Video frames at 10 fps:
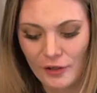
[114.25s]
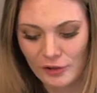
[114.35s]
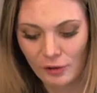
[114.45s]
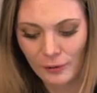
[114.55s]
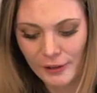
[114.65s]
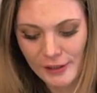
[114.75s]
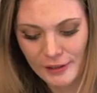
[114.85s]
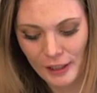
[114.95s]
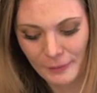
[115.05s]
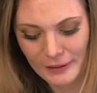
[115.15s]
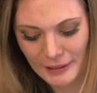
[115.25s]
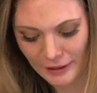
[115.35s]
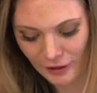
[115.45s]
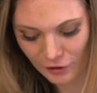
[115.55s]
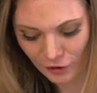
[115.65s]
So I want to start by
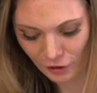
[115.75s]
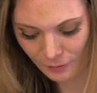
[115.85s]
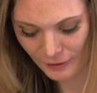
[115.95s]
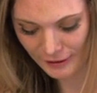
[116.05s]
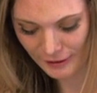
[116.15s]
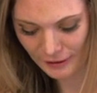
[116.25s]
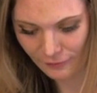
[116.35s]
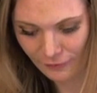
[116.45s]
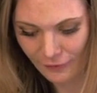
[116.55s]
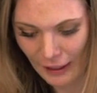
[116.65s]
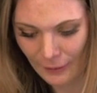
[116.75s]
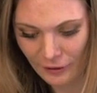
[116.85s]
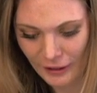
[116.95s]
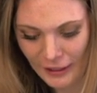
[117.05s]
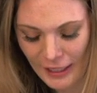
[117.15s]
taking 2 pieces of the
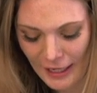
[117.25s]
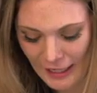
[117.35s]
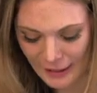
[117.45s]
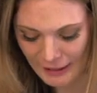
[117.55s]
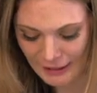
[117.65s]
fabric and then